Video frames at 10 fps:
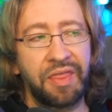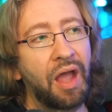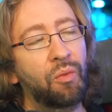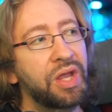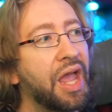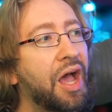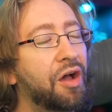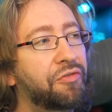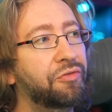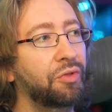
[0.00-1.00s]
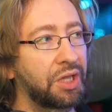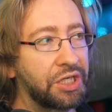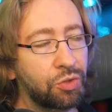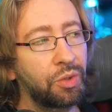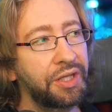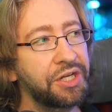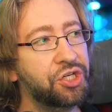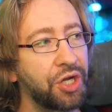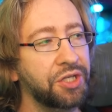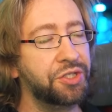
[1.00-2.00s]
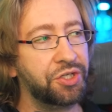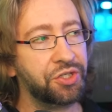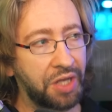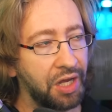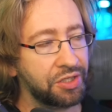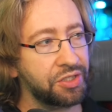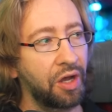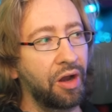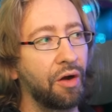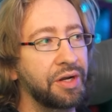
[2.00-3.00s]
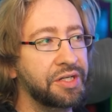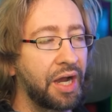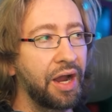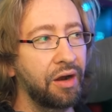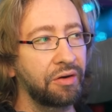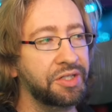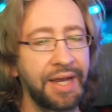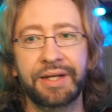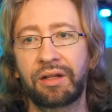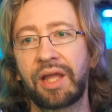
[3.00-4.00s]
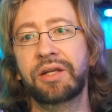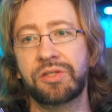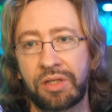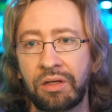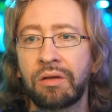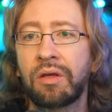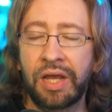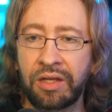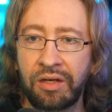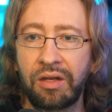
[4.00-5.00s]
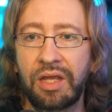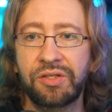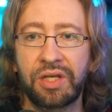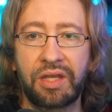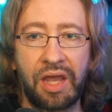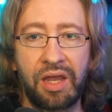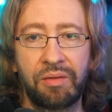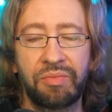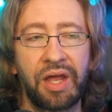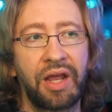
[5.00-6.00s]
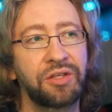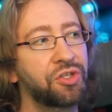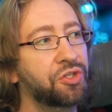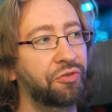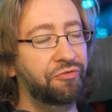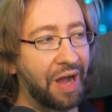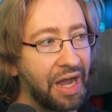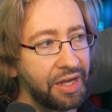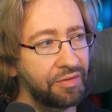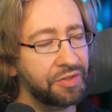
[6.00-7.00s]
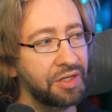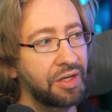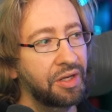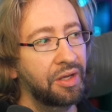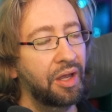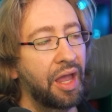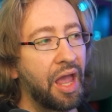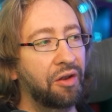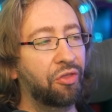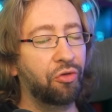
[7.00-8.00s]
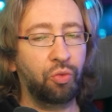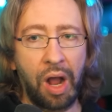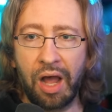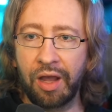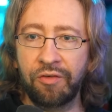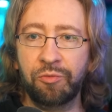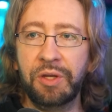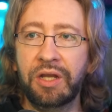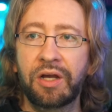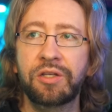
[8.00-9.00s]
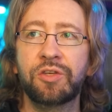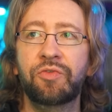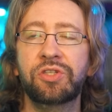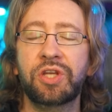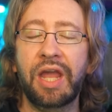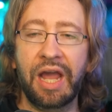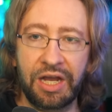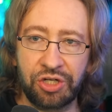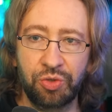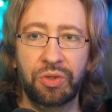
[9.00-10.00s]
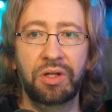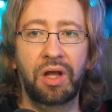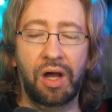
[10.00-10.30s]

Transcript: that we have literally just discussed on our entire Tekken legacy. Tekken is a game that has survived and thrived because of its casual